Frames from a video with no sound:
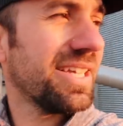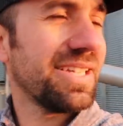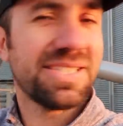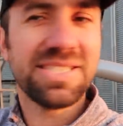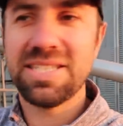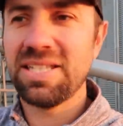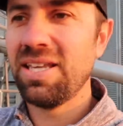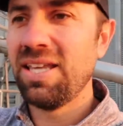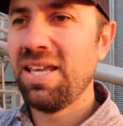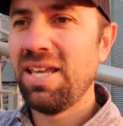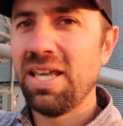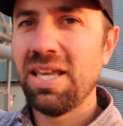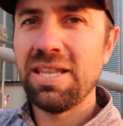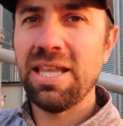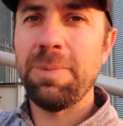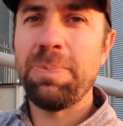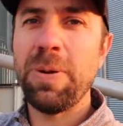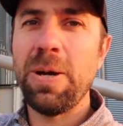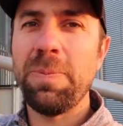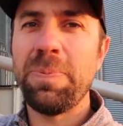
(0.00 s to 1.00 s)
they
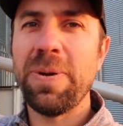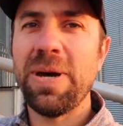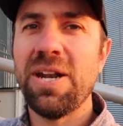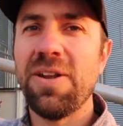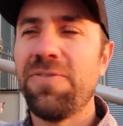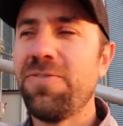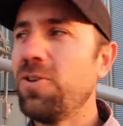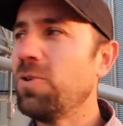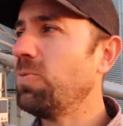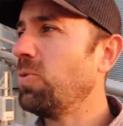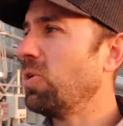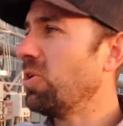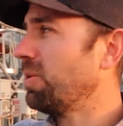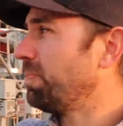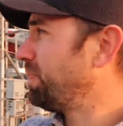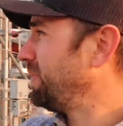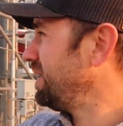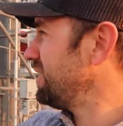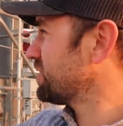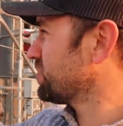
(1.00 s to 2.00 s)
they pump out a few more
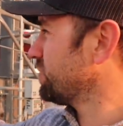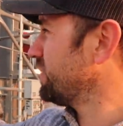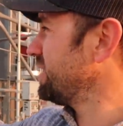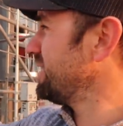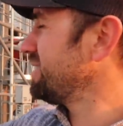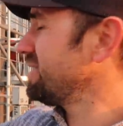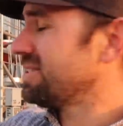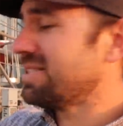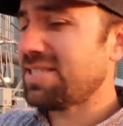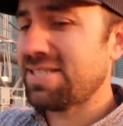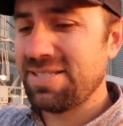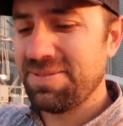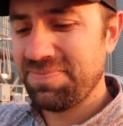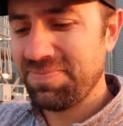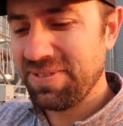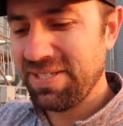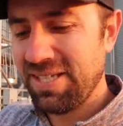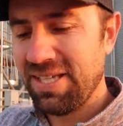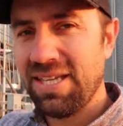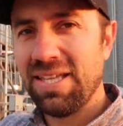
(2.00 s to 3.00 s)
bees wings
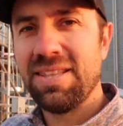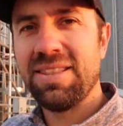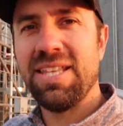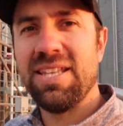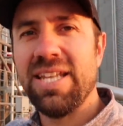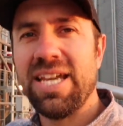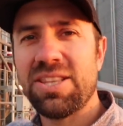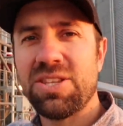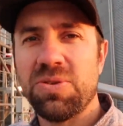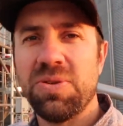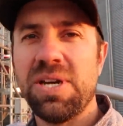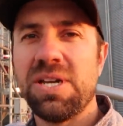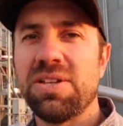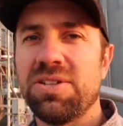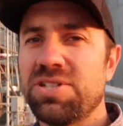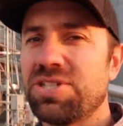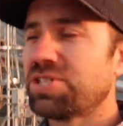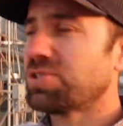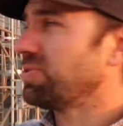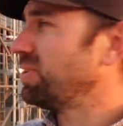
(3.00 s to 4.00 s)
than like the
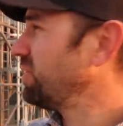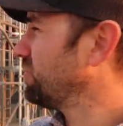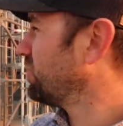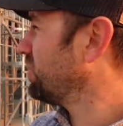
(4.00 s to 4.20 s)
regular screen